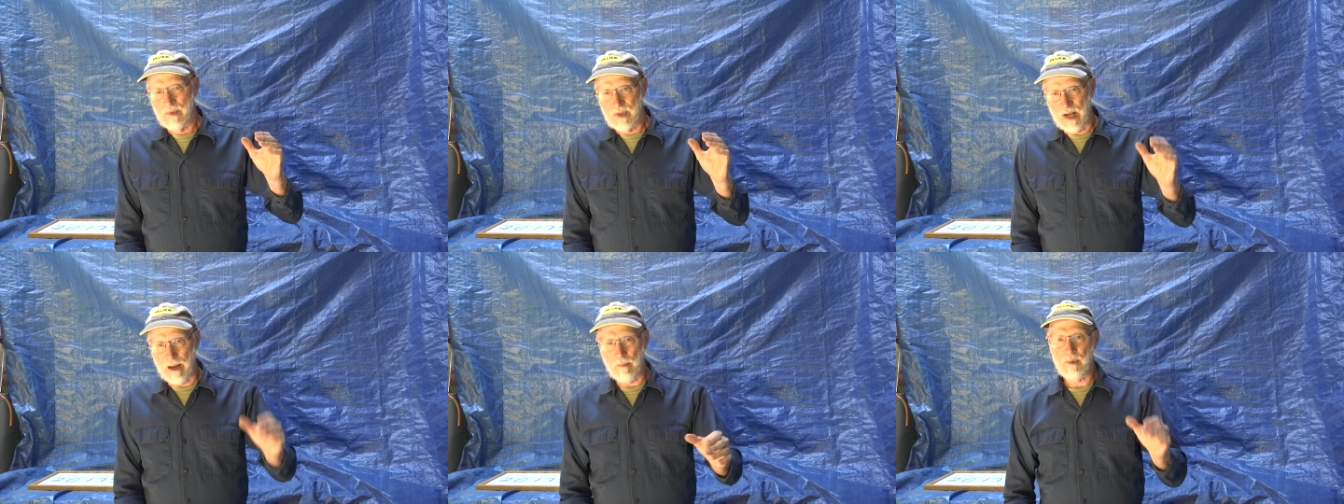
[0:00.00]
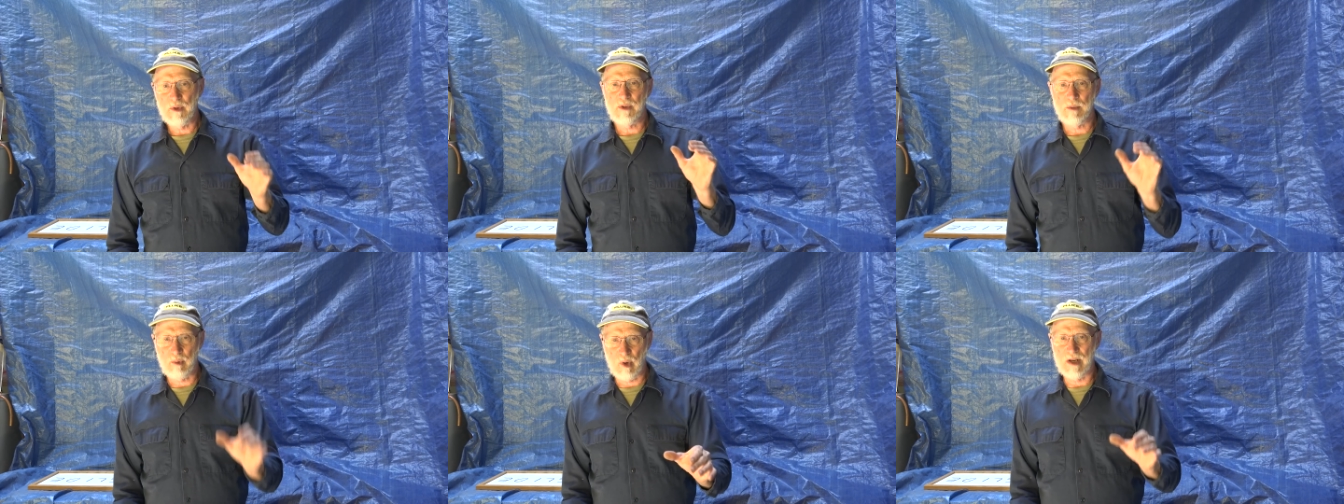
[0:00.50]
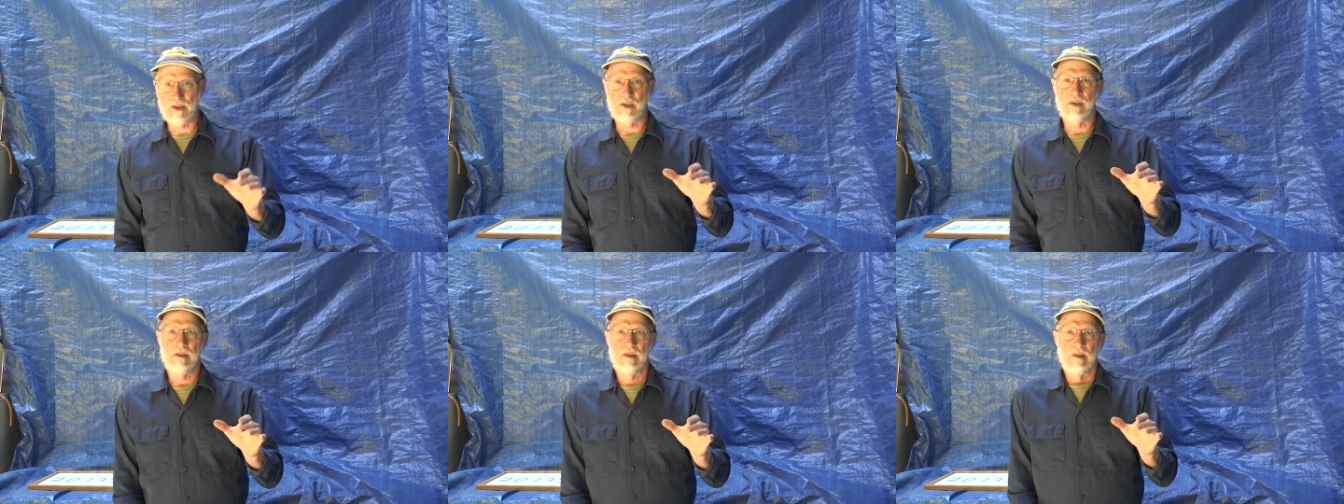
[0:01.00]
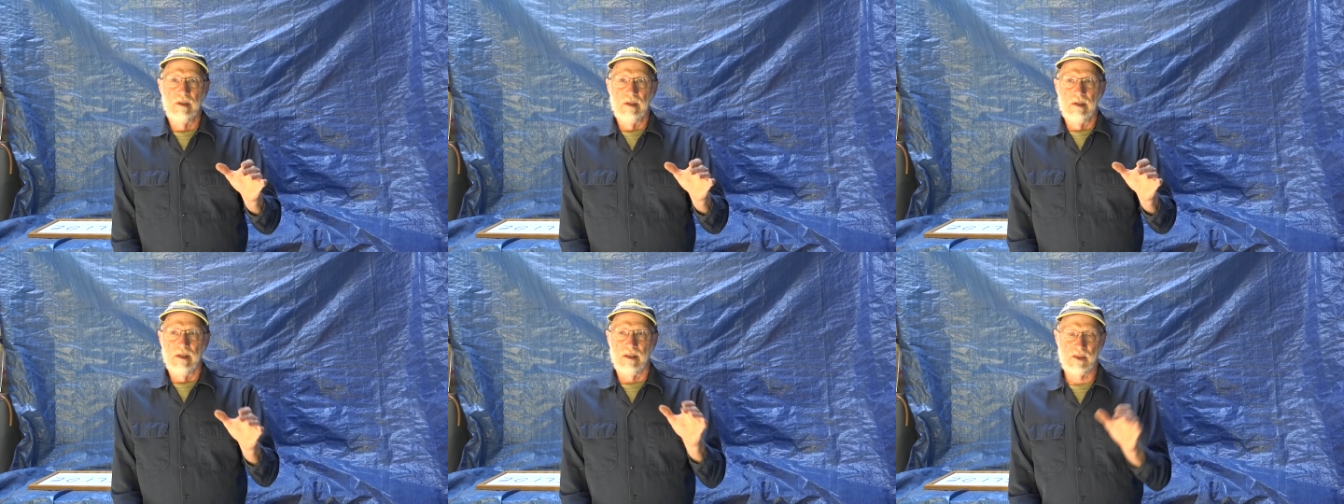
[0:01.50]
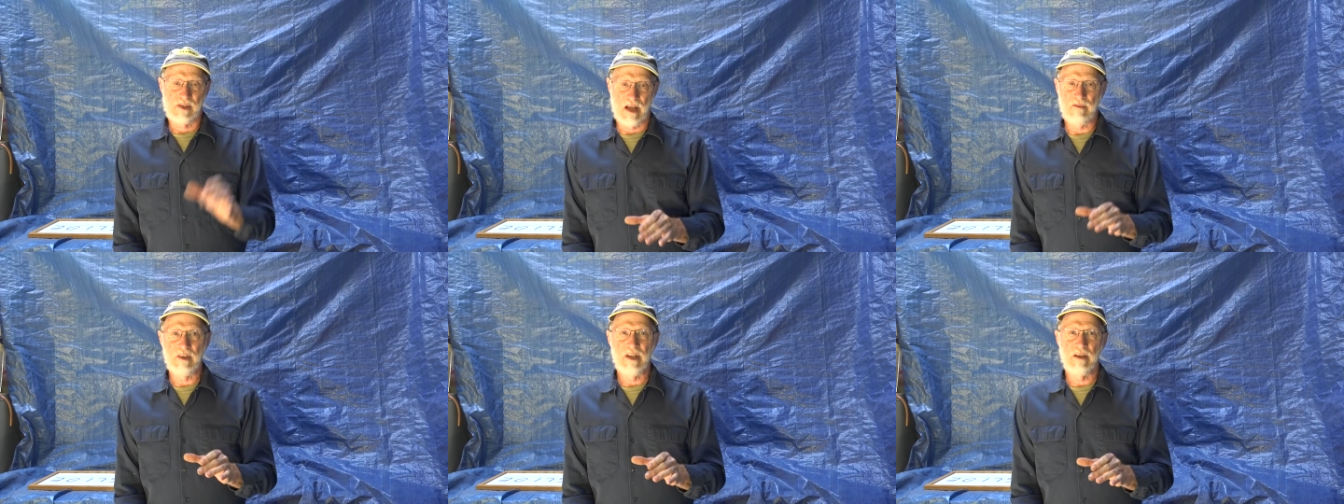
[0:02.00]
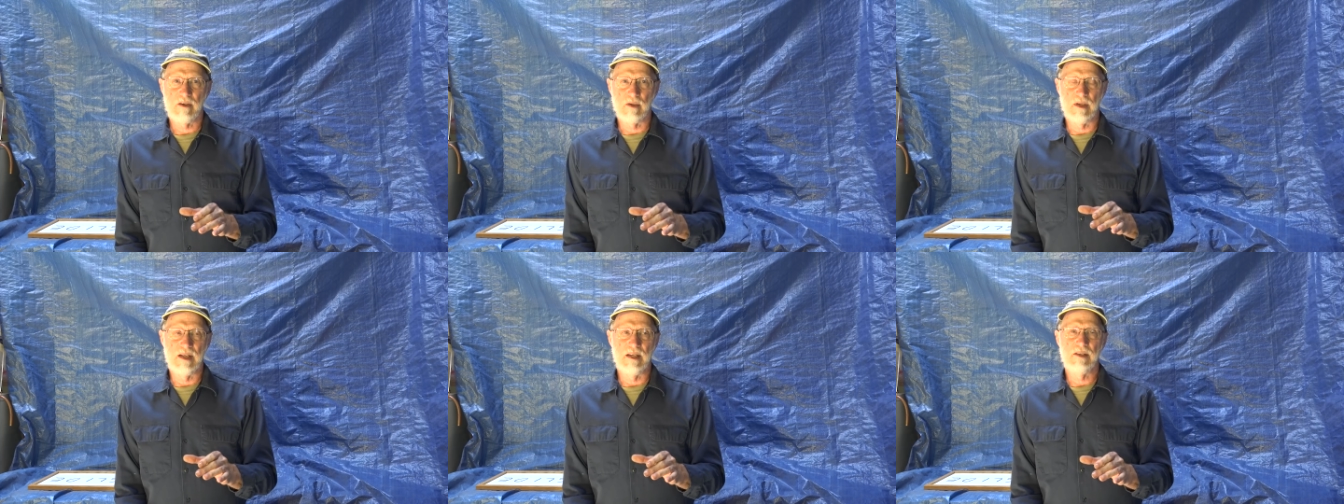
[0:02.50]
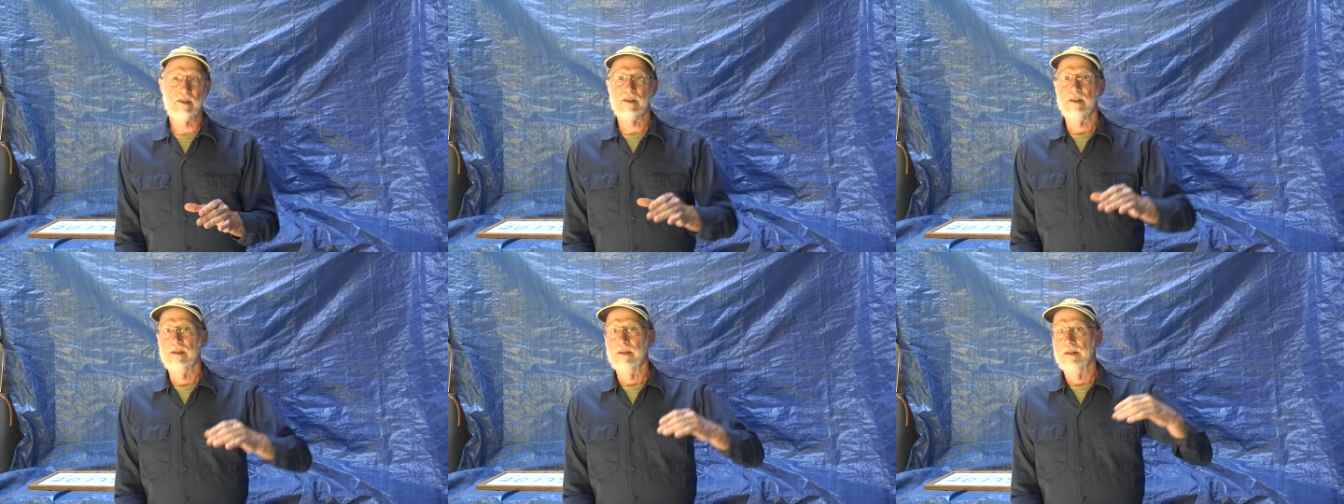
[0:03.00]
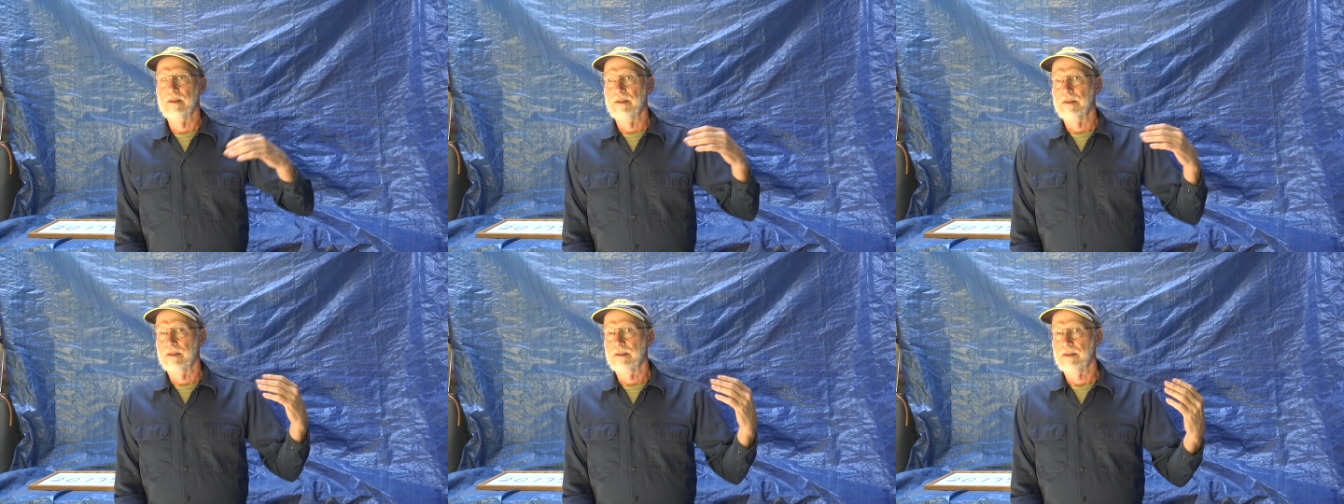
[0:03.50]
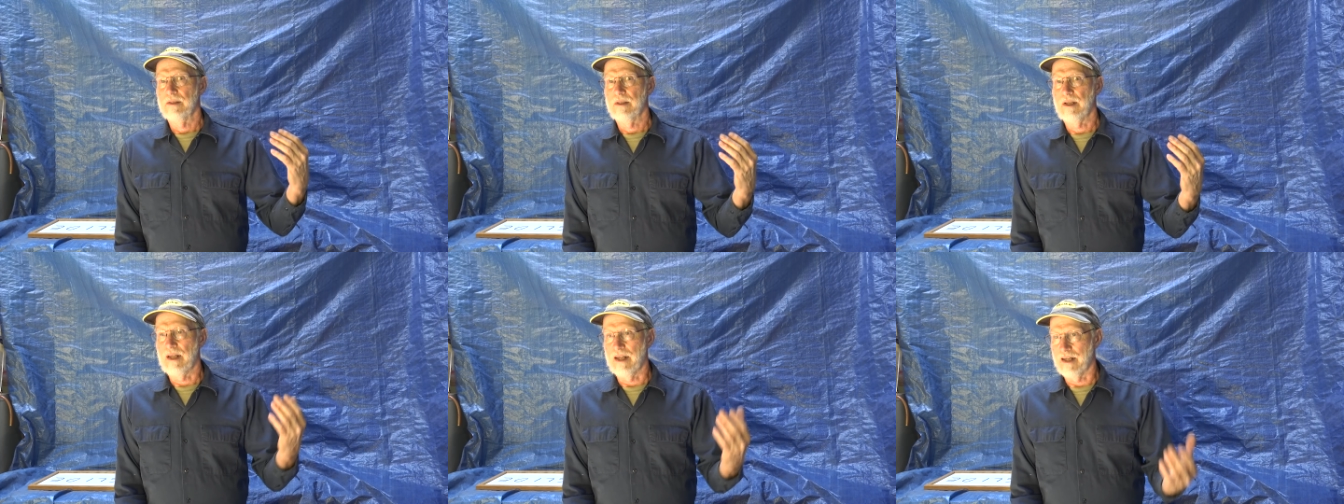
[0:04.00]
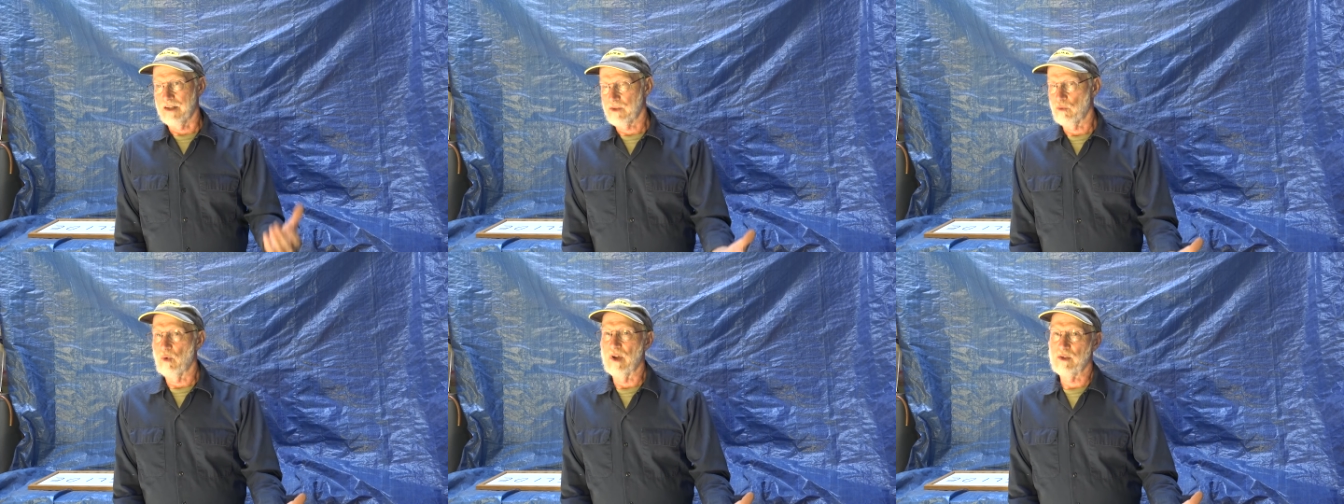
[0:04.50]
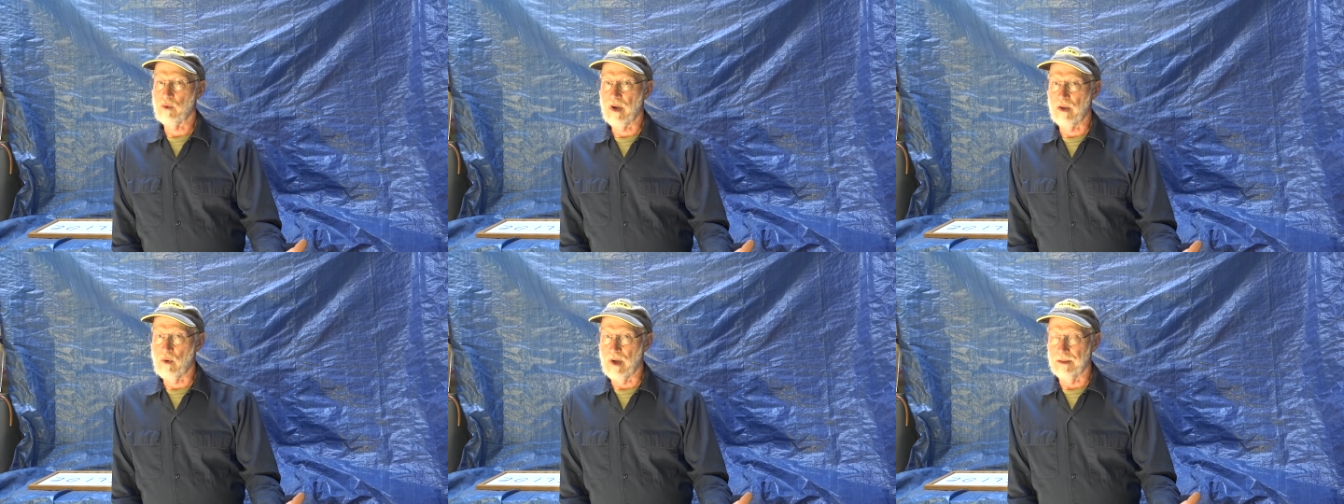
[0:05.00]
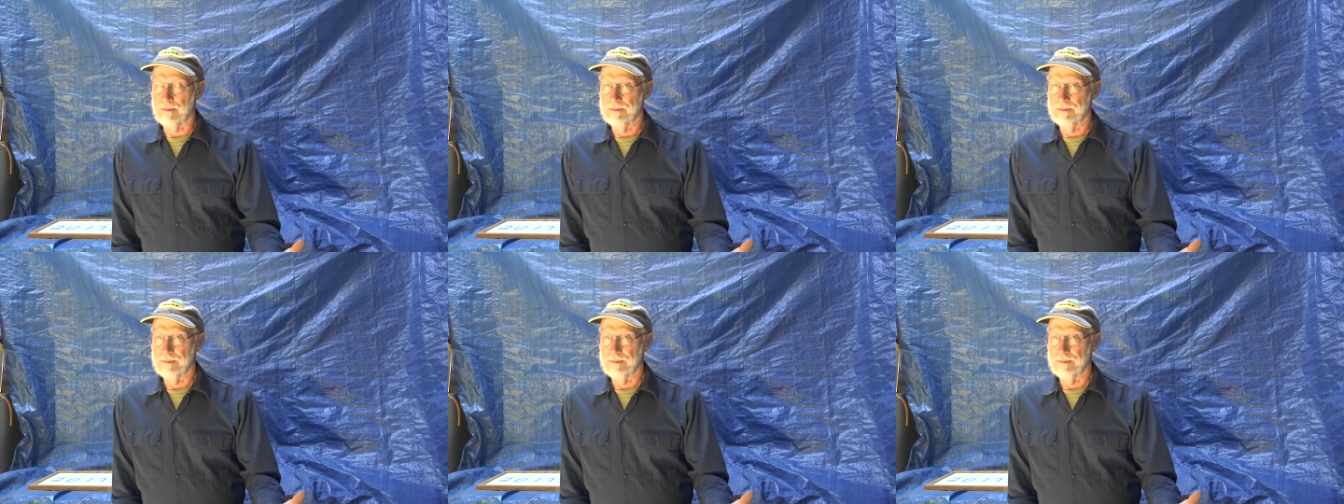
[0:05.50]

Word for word: temperature pressure at seventy degrees is one twenty-one.